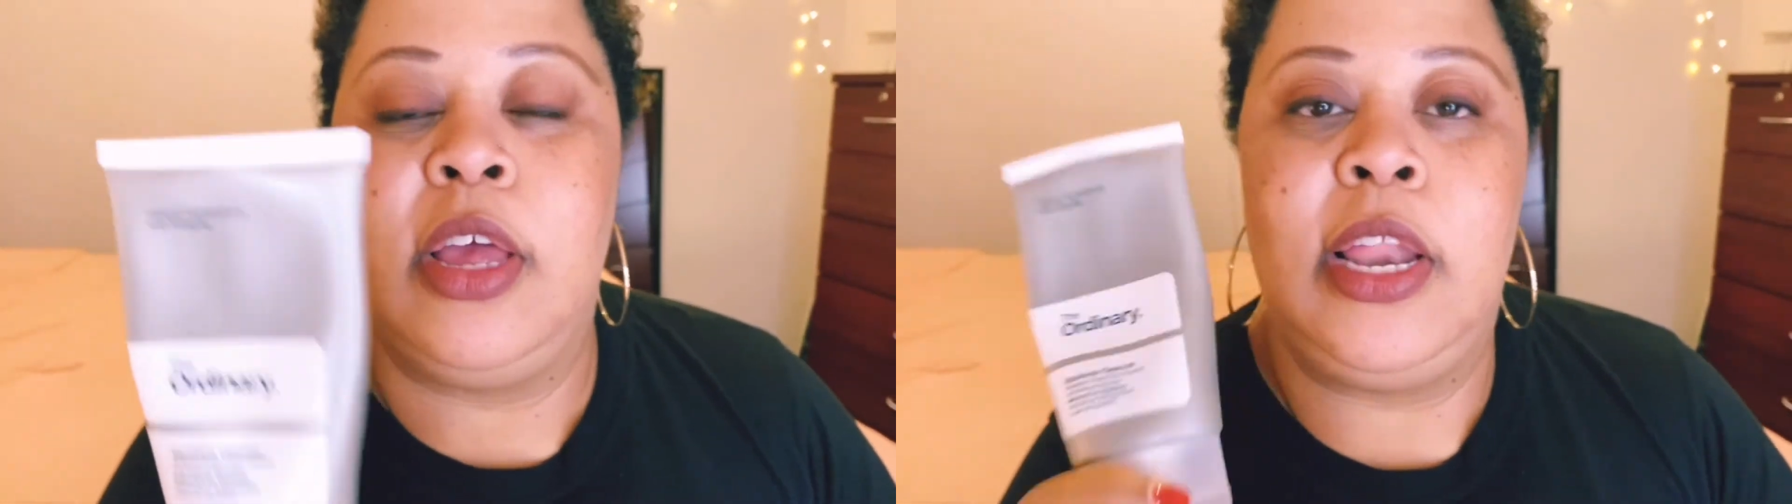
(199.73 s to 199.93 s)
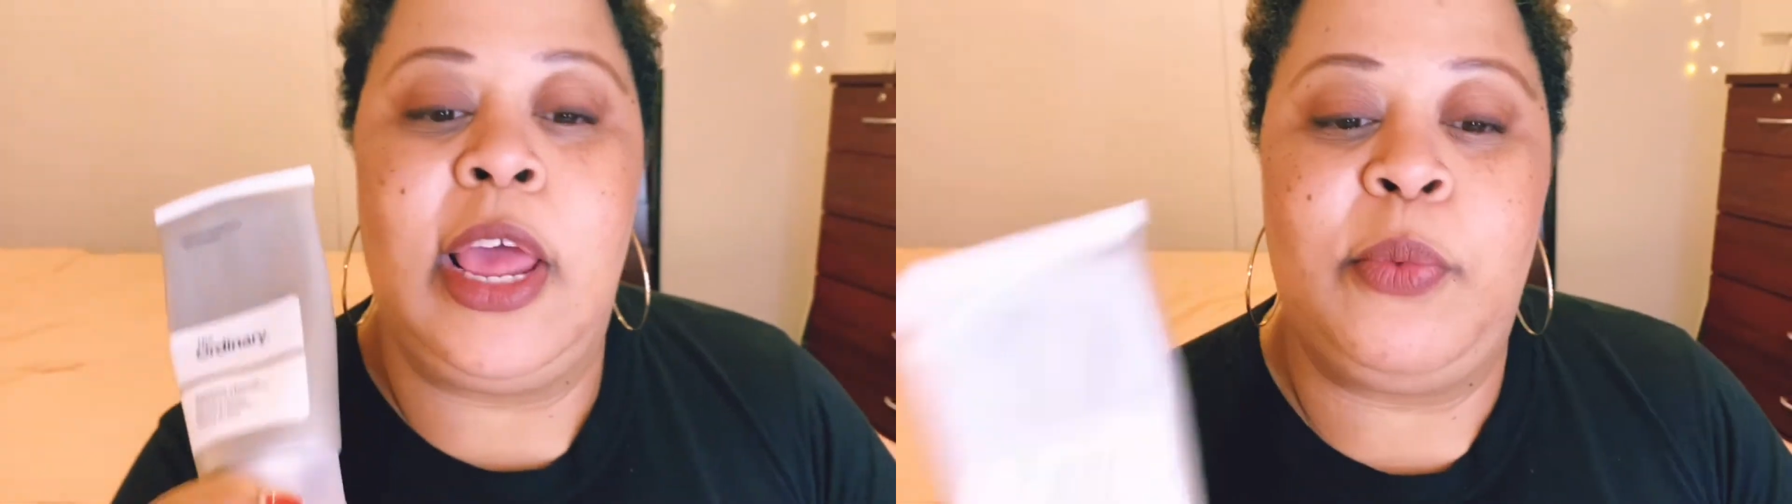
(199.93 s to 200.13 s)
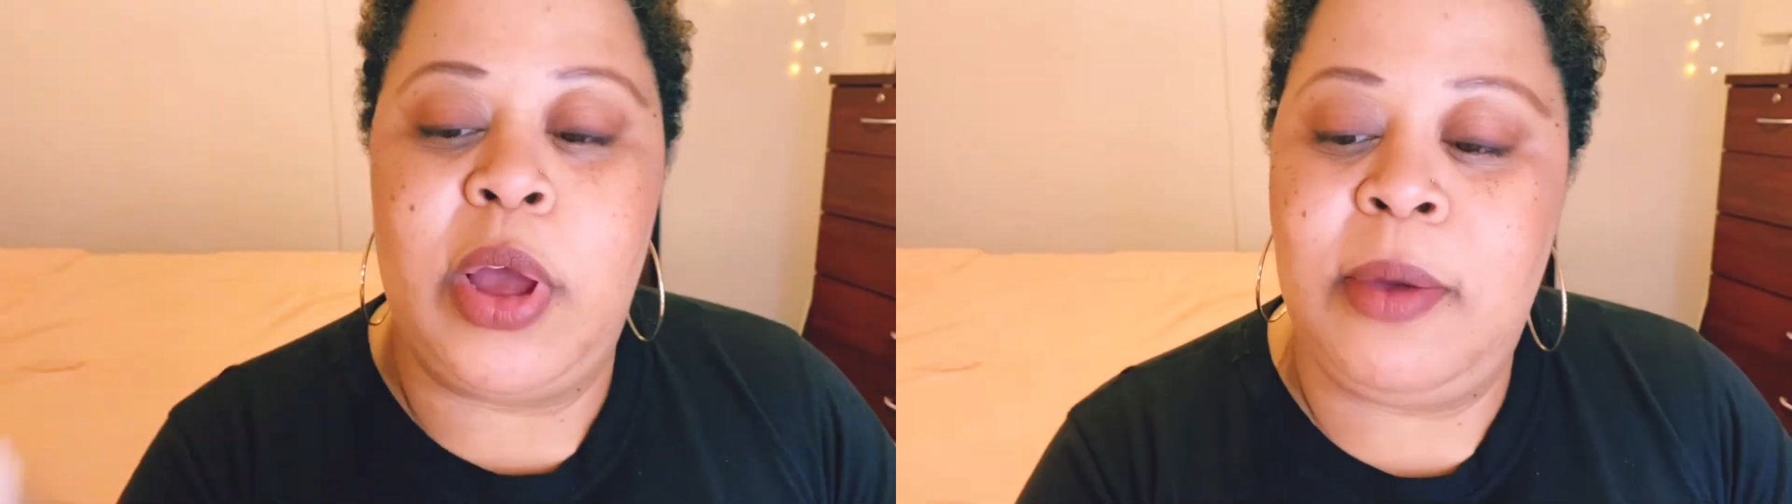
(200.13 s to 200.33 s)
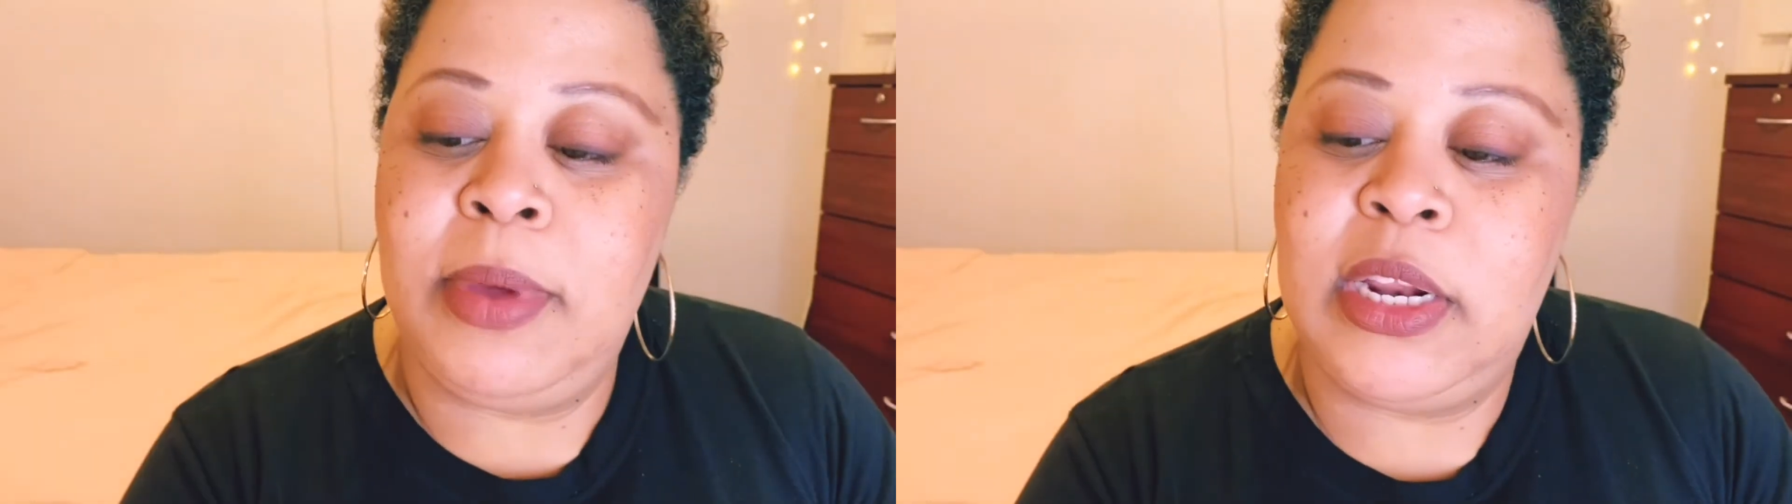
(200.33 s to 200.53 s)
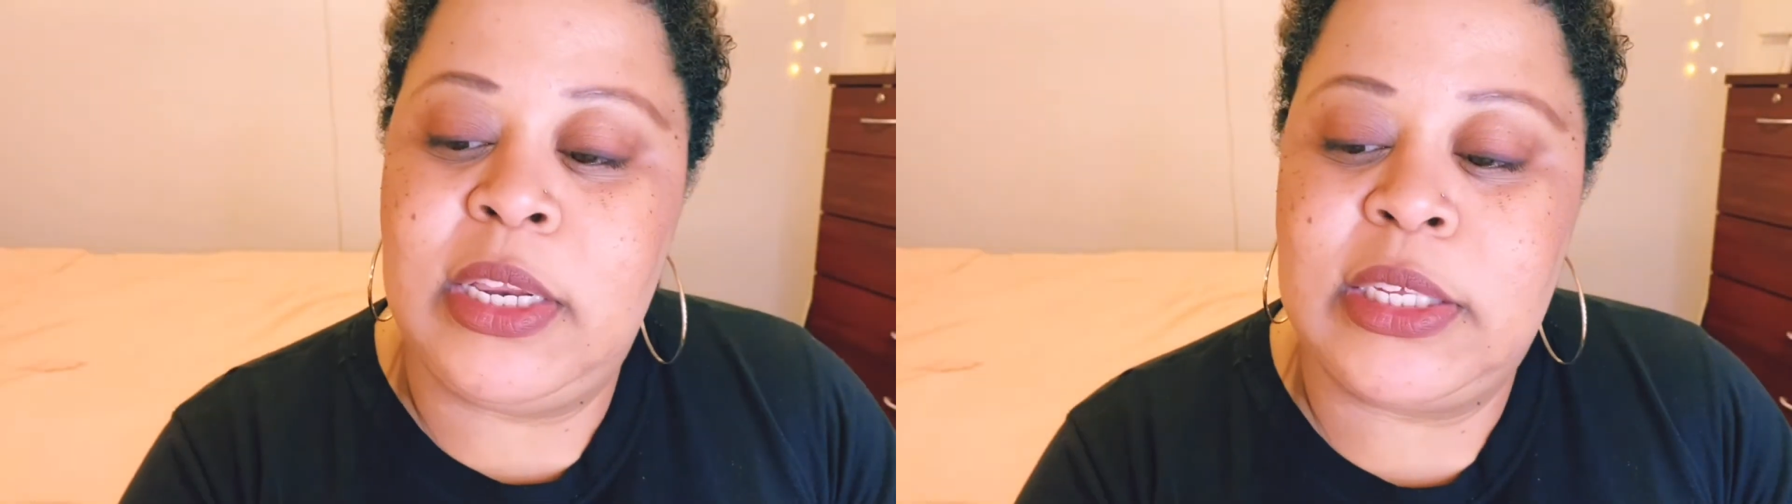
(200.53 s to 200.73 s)
And they
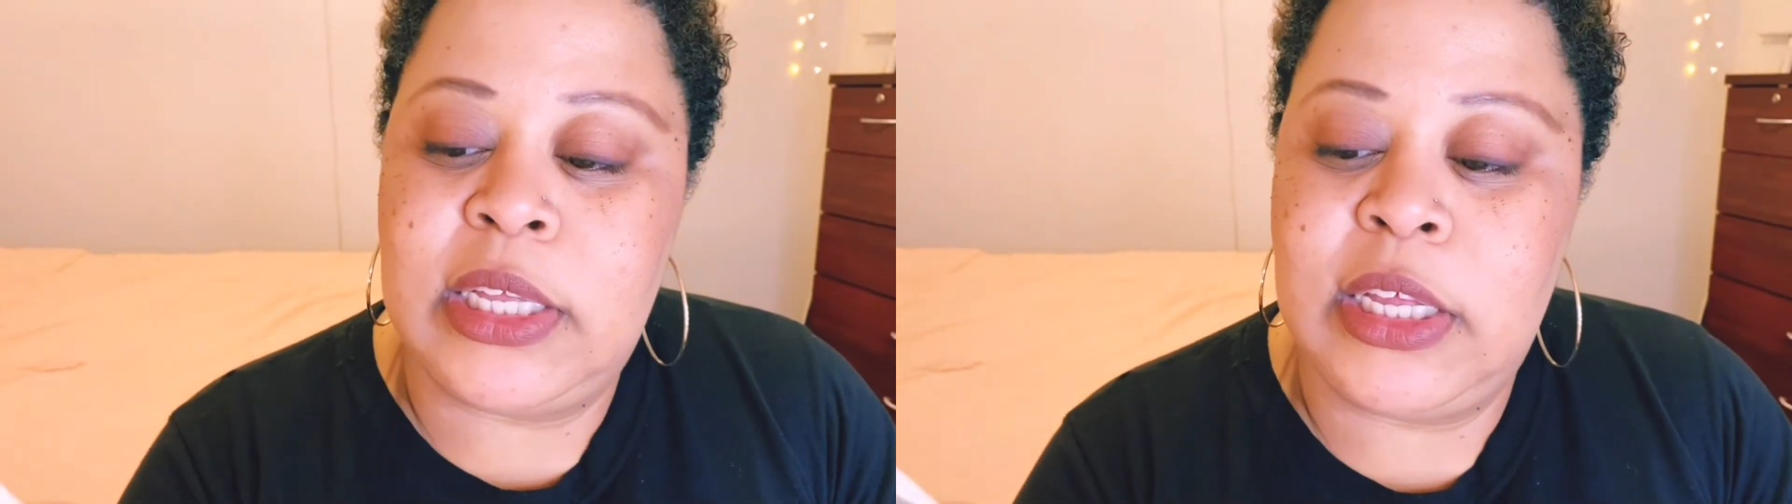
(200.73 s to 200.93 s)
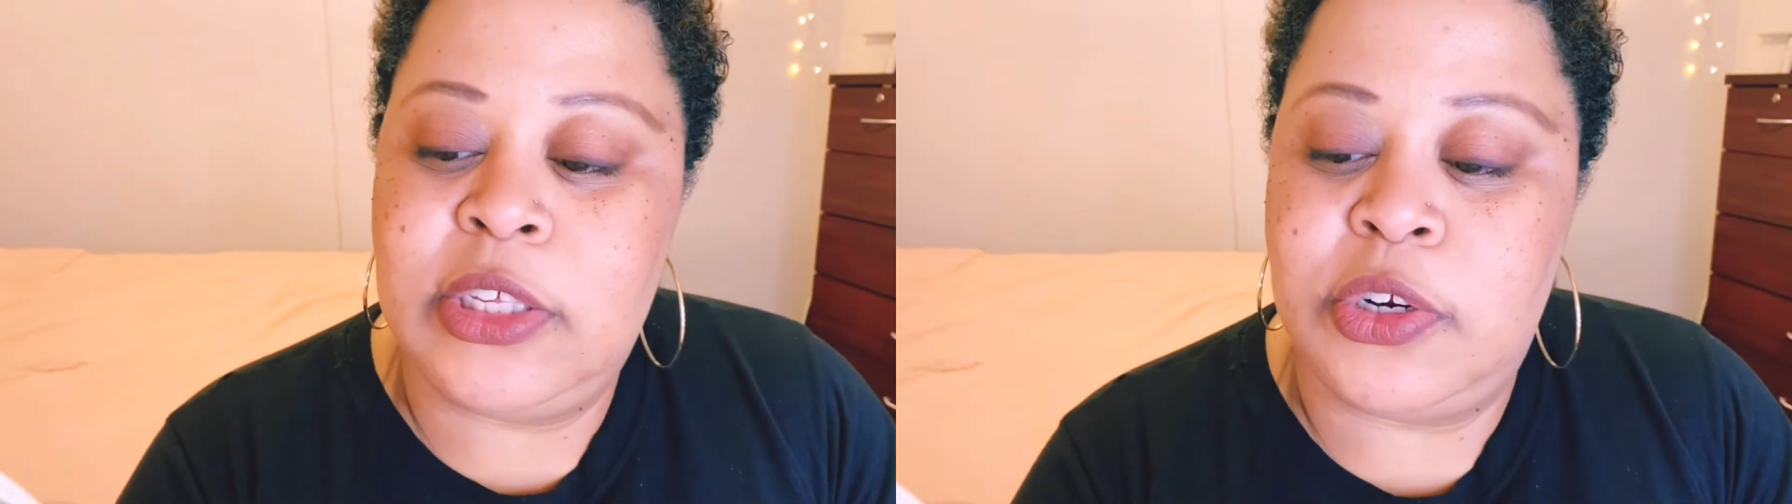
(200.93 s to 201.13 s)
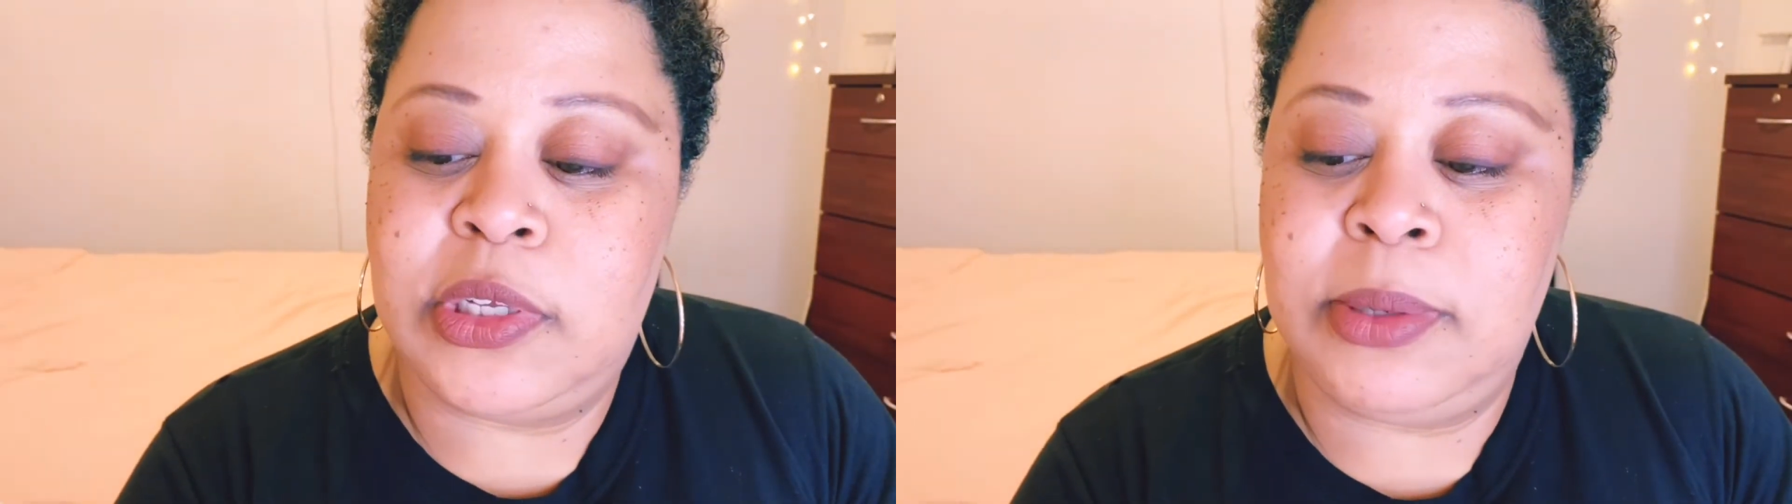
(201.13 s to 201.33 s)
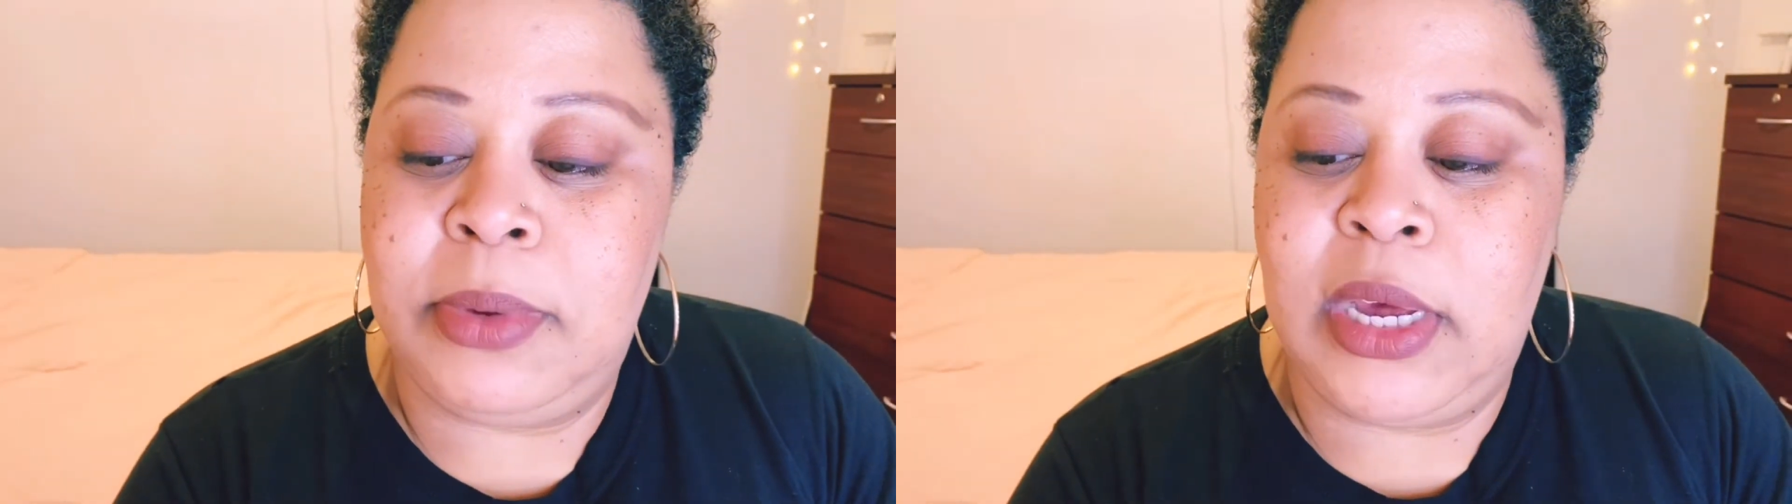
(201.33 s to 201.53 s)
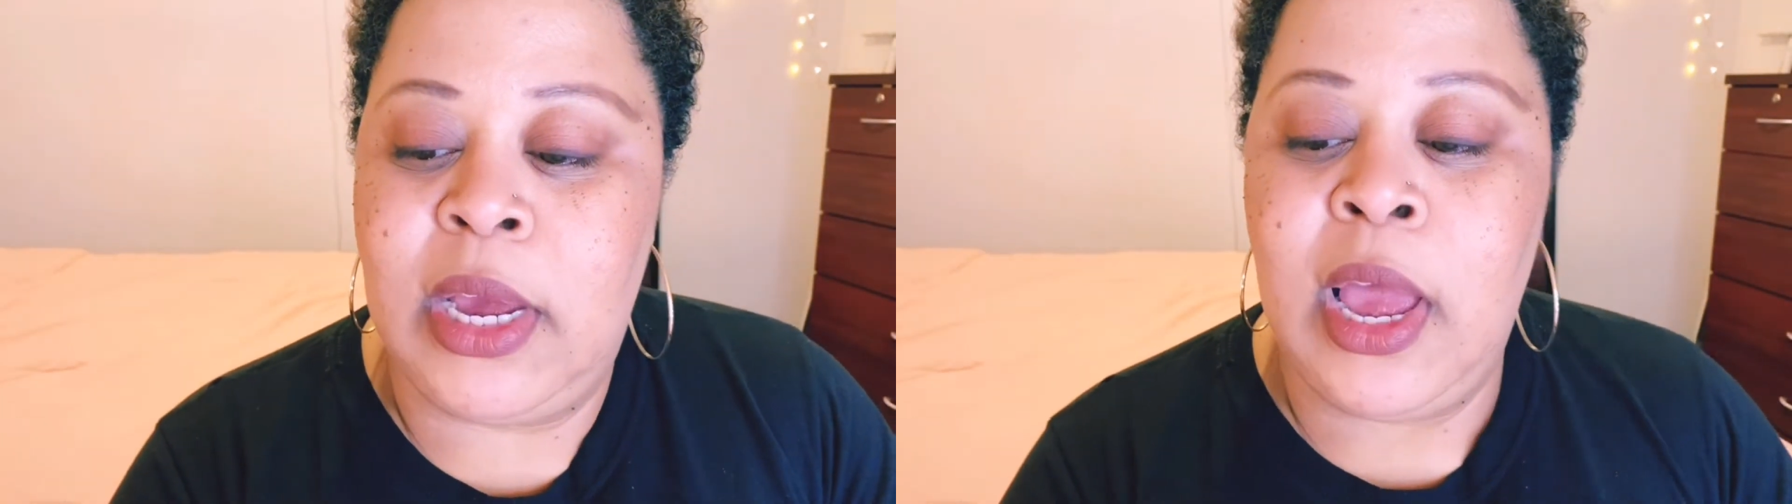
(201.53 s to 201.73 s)
recommended this cleanser to
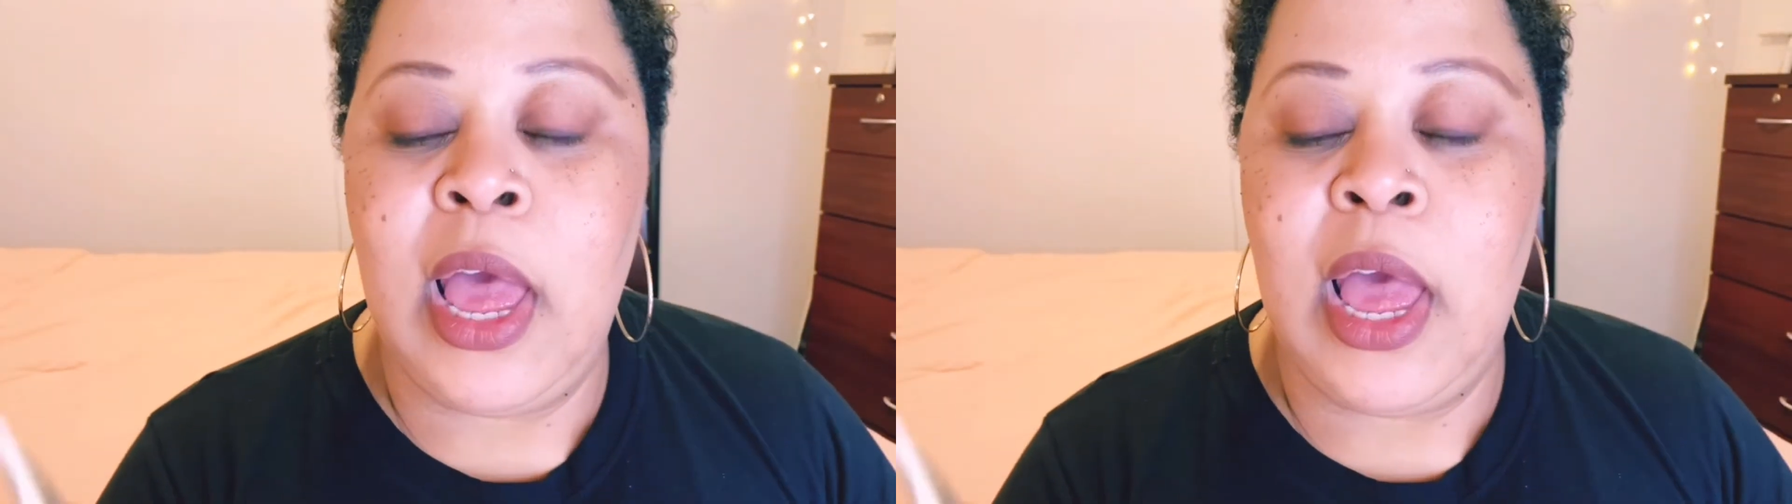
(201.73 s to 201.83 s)
me.